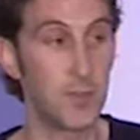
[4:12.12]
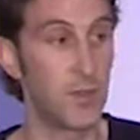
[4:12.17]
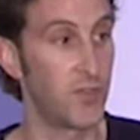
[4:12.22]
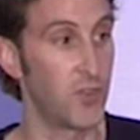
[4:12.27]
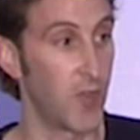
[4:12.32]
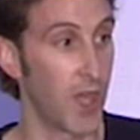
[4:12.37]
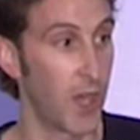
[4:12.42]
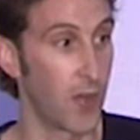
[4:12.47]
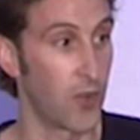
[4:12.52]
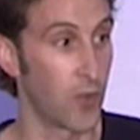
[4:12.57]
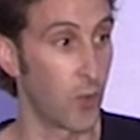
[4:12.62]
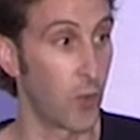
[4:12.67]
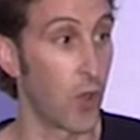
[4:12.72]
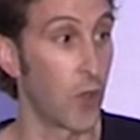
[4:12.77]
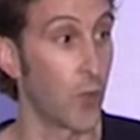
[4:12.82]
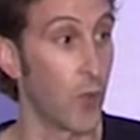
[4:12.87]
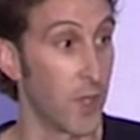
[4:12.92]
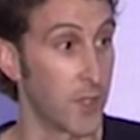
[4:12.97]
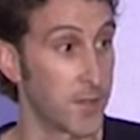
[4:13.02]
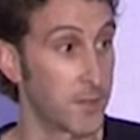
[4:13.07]
if you hire the
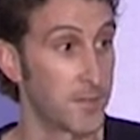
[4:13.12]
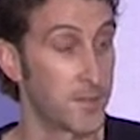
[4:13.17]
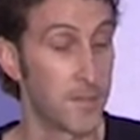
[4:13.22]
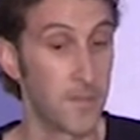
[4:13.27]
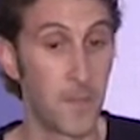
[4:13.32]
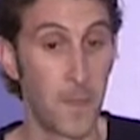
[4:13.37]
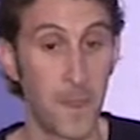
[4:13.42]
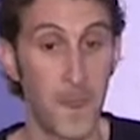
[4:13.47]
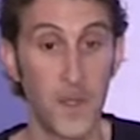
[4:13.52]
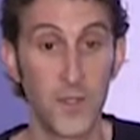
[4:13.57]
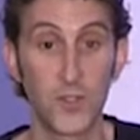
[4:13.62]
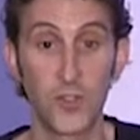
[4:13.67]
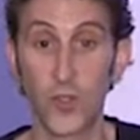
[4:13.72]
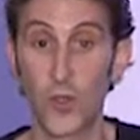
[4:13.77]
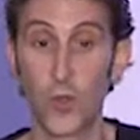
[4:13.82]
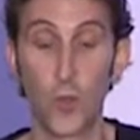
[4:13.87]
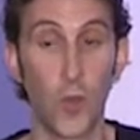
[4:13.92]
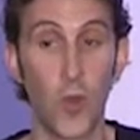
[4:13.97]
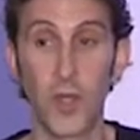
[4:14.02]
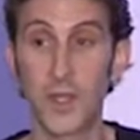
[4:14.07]
wrong one.
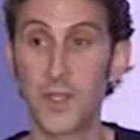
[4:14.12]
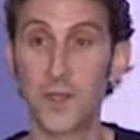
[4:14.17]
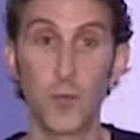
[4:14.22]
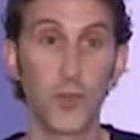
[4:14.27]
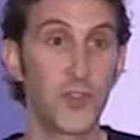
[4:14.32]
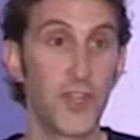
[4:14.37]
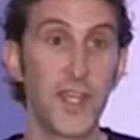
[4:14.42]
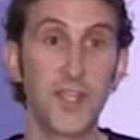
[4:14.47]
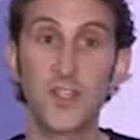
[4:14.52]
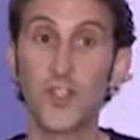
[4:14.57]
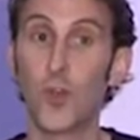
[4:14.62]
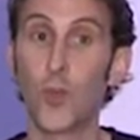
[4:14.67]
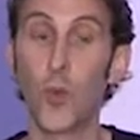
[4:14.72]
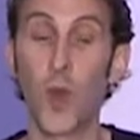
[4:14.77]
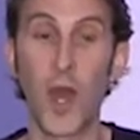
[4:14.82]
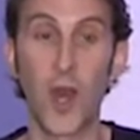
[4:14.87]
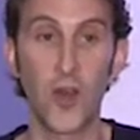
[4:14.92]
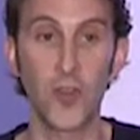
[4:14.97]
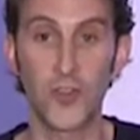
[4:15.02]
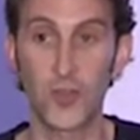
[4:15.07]
So one, it will take you a
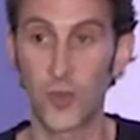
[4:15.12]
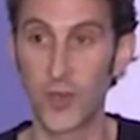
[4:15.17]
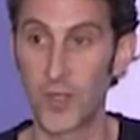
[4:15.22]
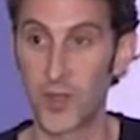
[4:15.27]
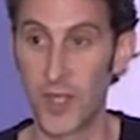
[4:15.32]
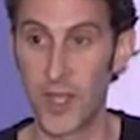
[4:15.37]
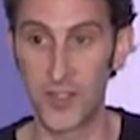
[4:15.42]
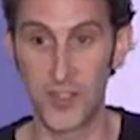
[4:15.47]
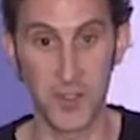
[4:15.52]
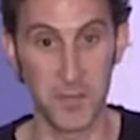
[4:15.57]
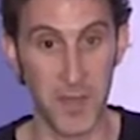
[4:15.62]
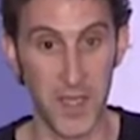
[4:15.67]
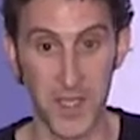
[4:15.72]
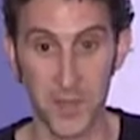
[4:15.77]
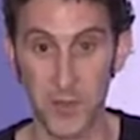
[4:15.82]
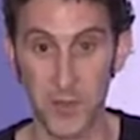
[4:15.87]
while to realize you made a